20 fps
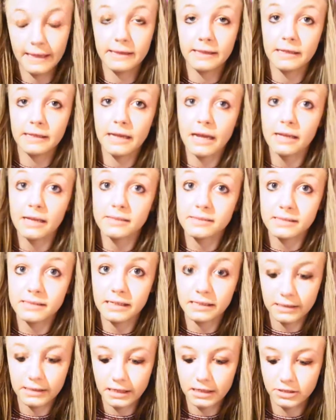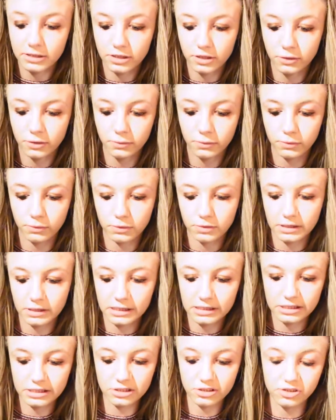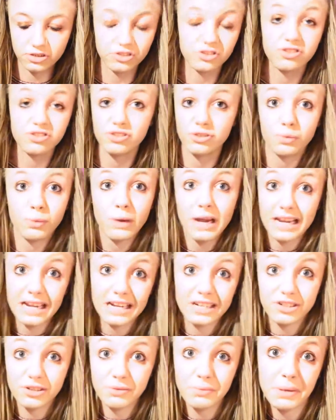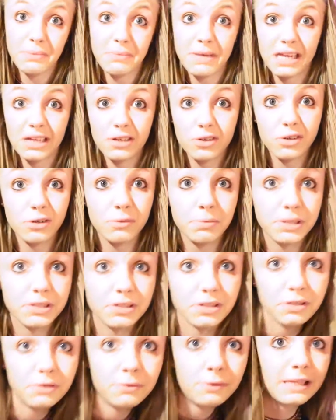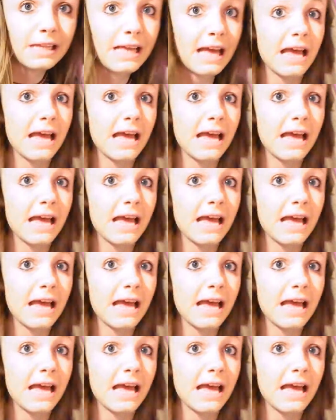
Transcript: then the next thing I do, this is just the way I do my makeup. I don't know whether